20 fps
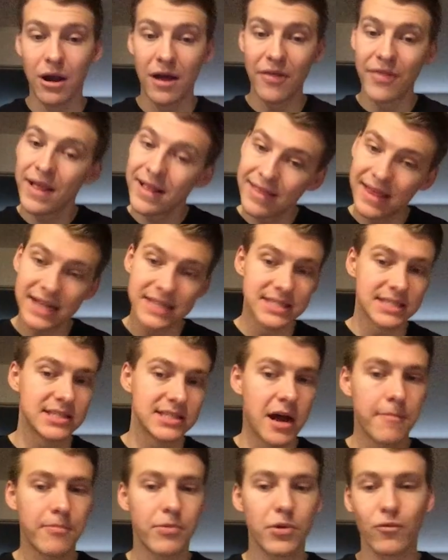I think they can
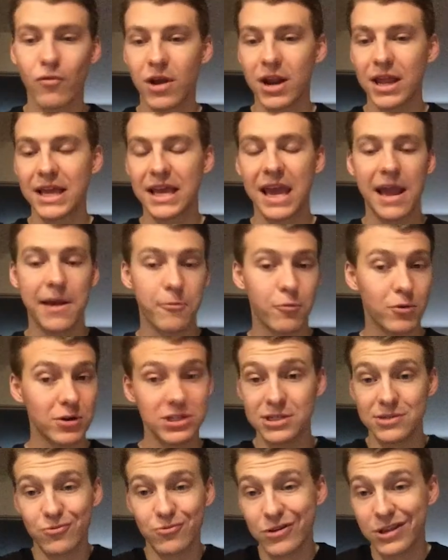stop the running game, which
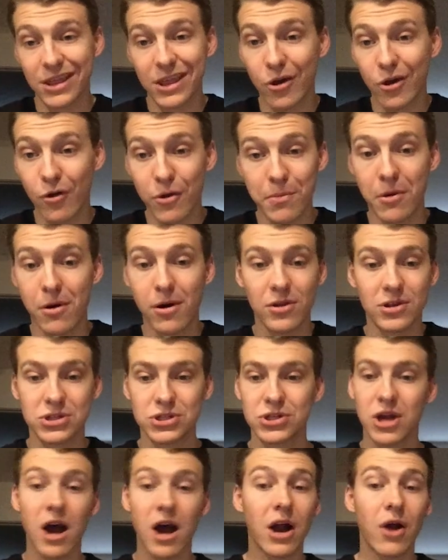is really the only part of the
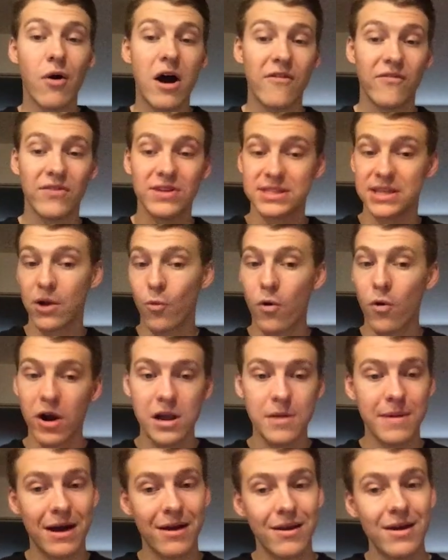Chicago offense I worry
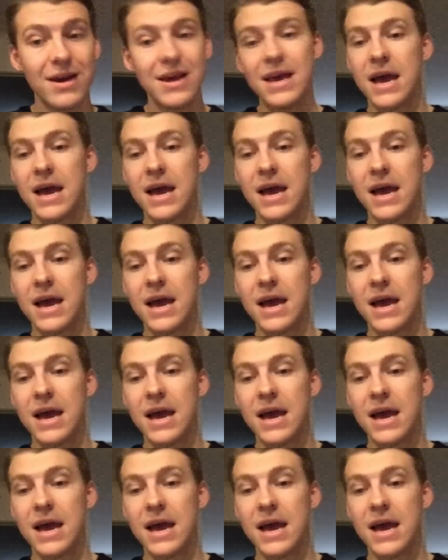about.